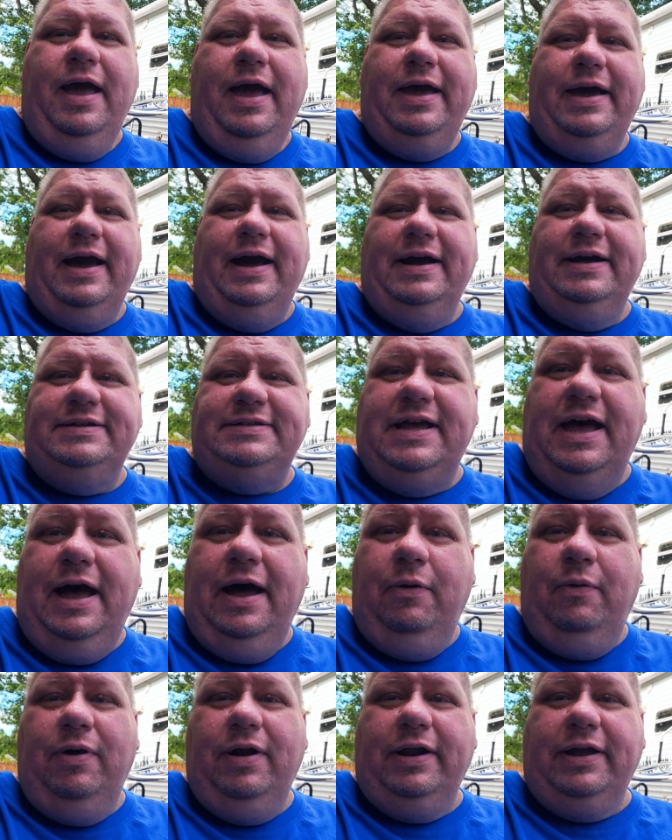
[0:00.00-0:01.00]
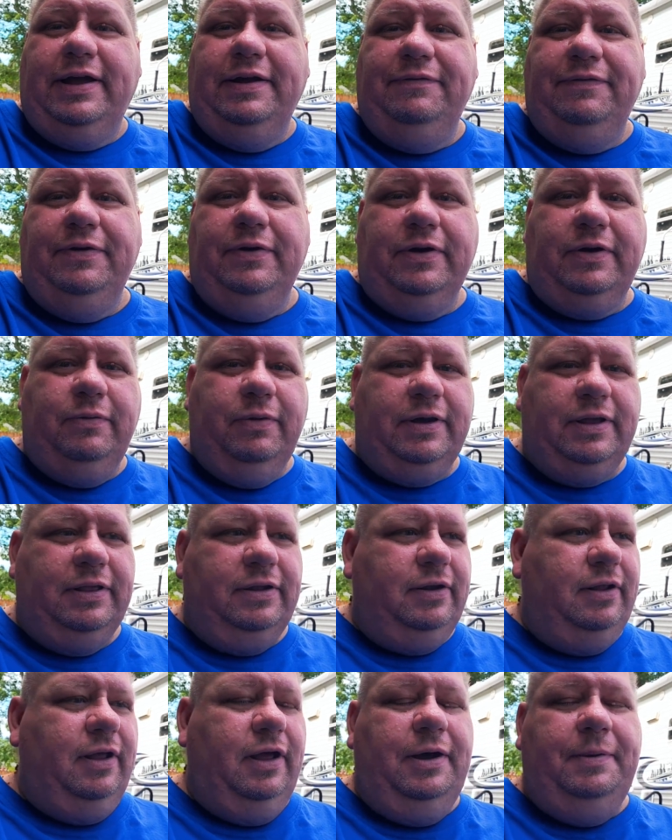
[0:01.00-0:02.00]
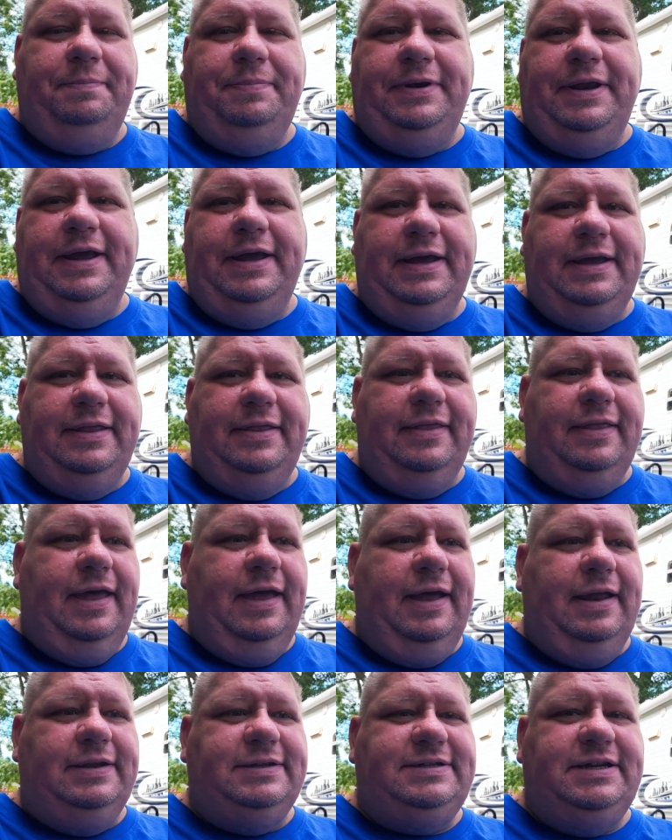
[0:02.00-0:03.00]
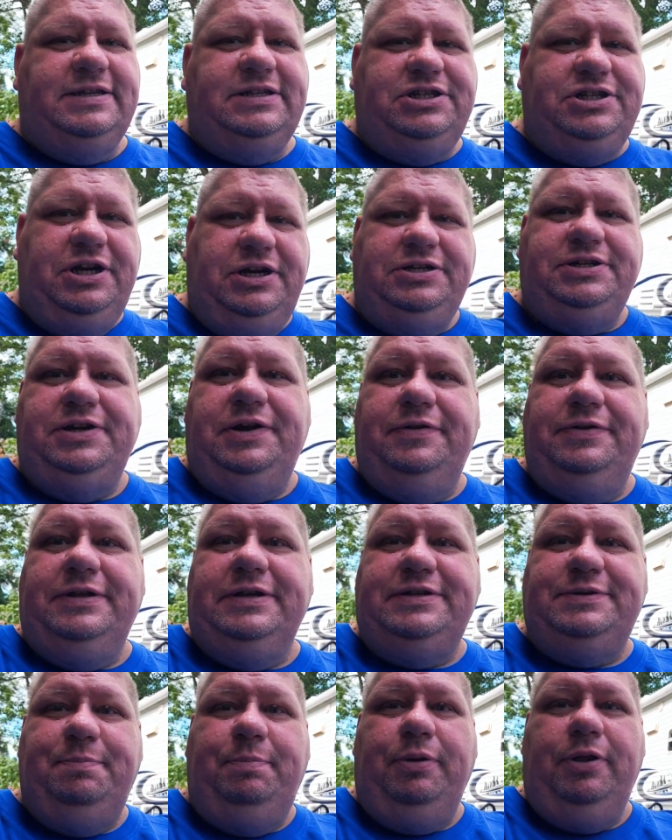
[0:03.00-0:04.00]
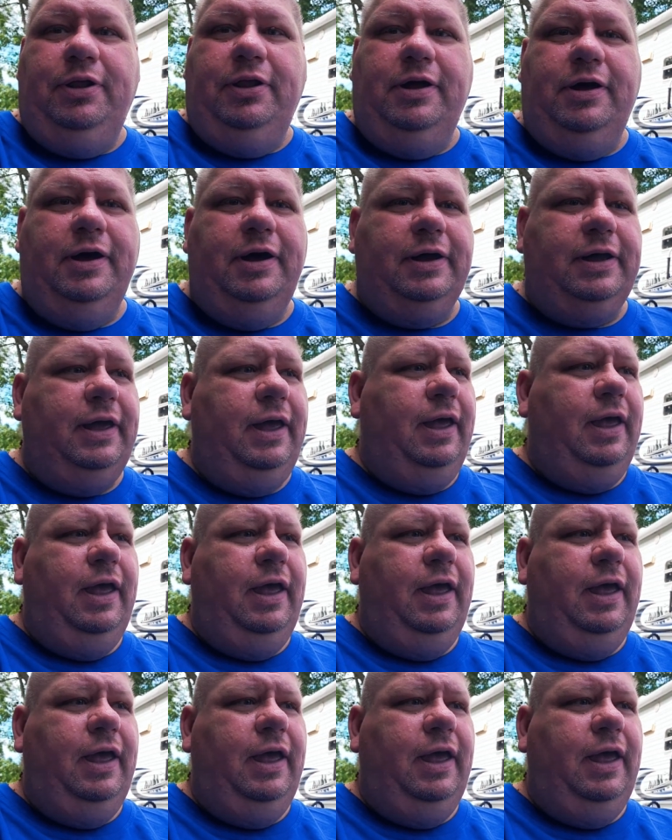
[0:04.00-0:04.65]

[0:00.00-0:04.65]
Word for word: Hey guys, I want to give you a quick little update that since changing out this plug,